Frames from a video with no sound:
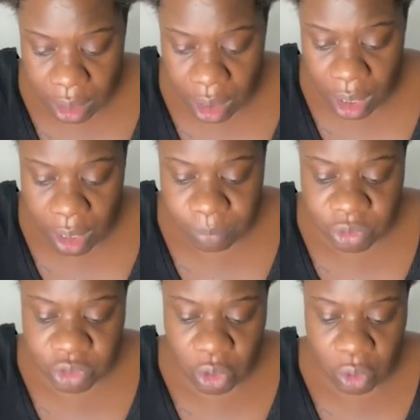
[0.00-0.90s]
Um,
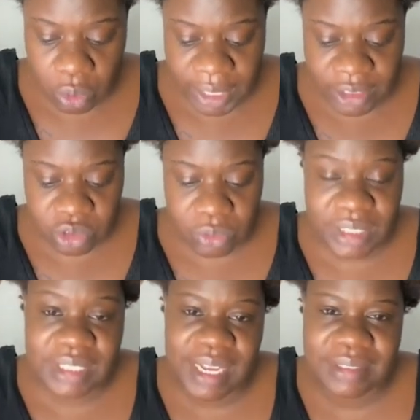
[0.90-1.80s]
so as soon
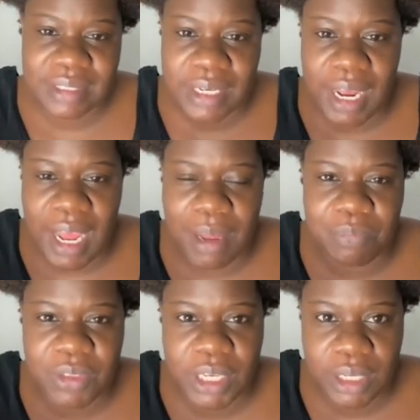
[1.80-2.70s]
as I see that, I'm
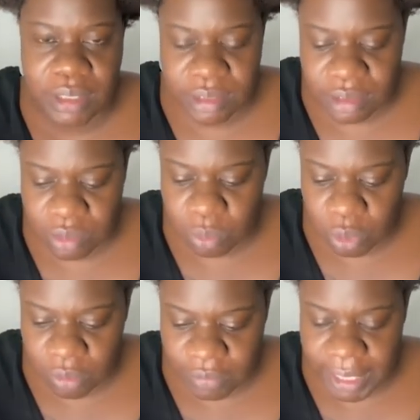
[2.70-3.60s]
thinking this is
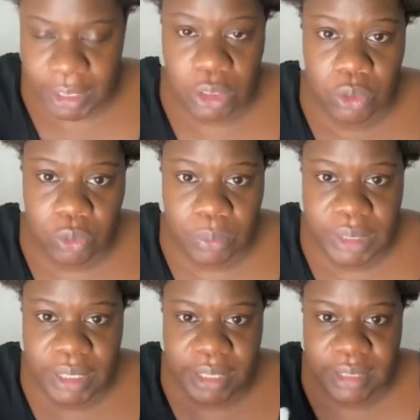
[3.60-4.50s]
more of like a
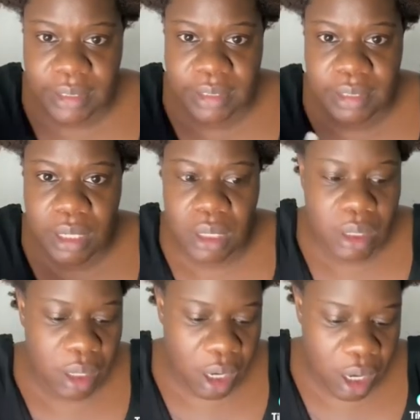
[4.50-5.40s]
luminous,
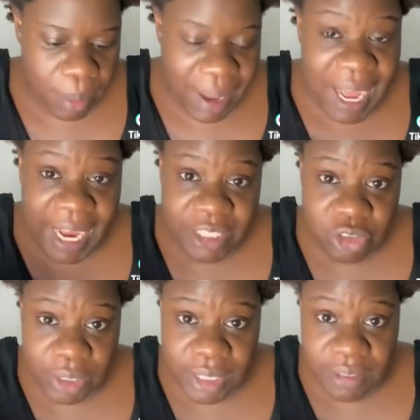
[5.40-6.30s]
um,
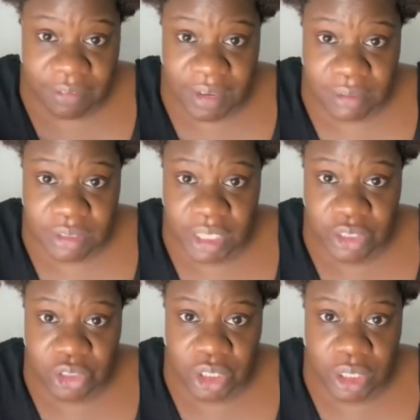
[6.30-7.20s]
hydrating
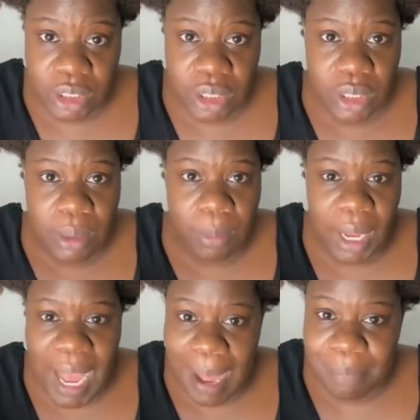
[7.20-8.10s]
foundation.
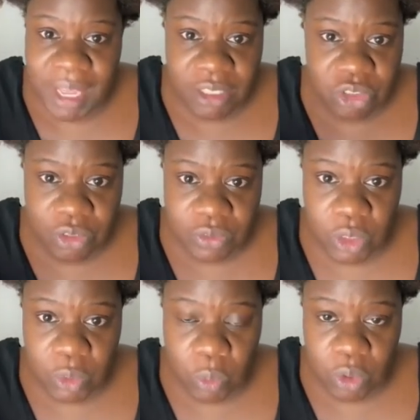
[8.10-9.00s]
I'm not sure it's
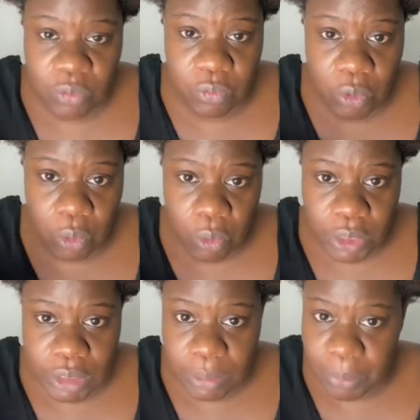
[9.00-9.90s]
gonna work for an
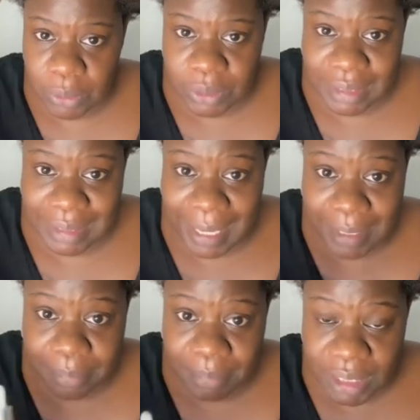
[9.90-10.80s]
oily person
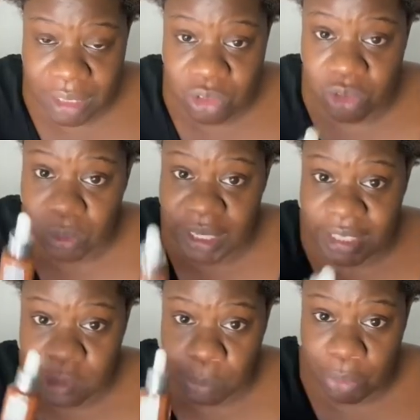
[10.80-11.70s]
like me, so
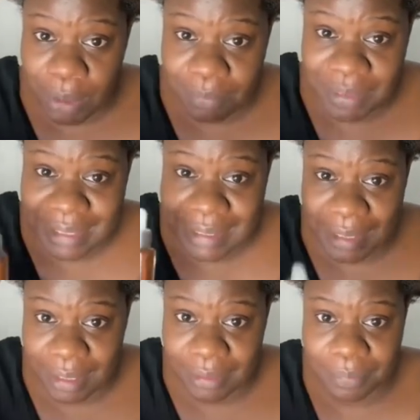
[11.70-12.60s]
let's prep the
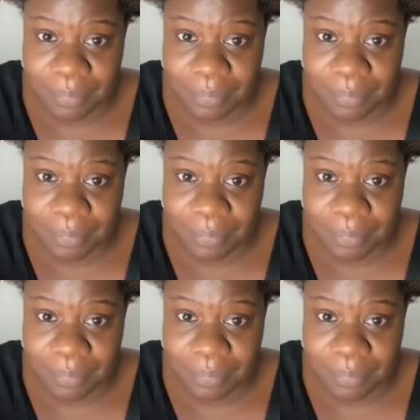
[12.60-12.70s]
skin.